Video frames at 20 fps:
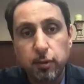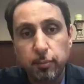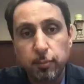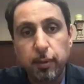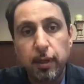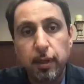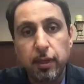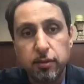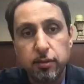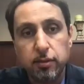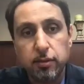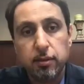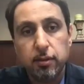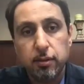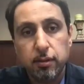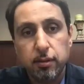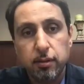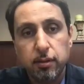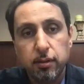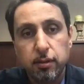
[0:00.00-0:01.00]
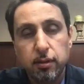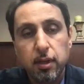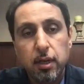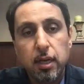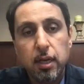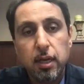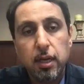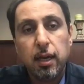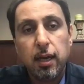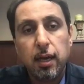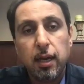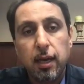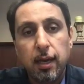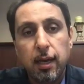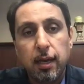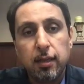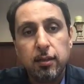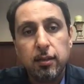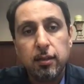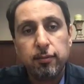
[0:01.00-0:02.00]
replaced.
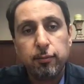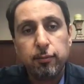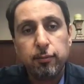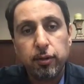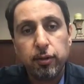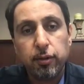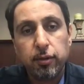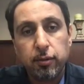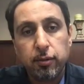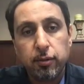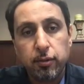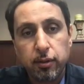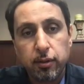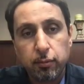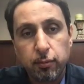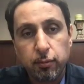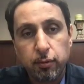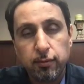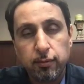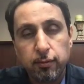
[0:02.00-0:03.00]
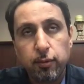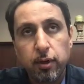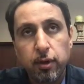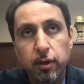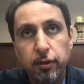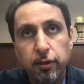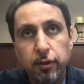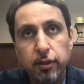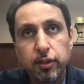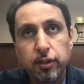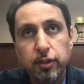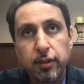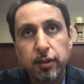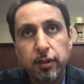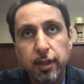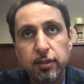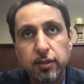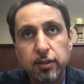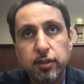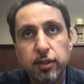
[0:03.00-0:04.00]
And if we are reaching
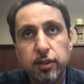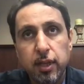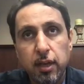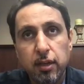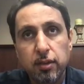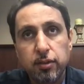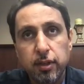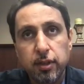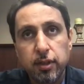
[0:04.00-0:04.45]
that stage,